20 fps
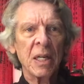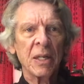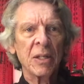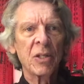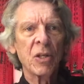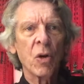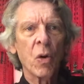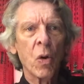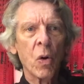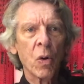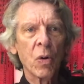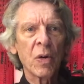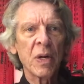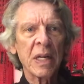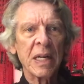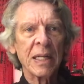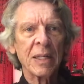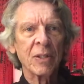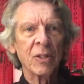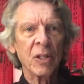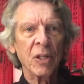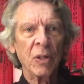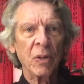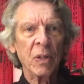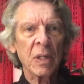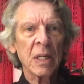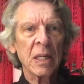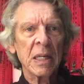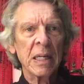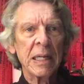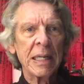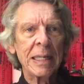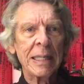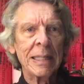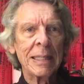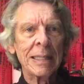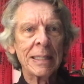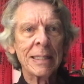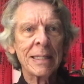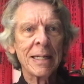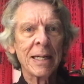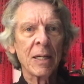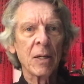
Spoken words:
to orient you in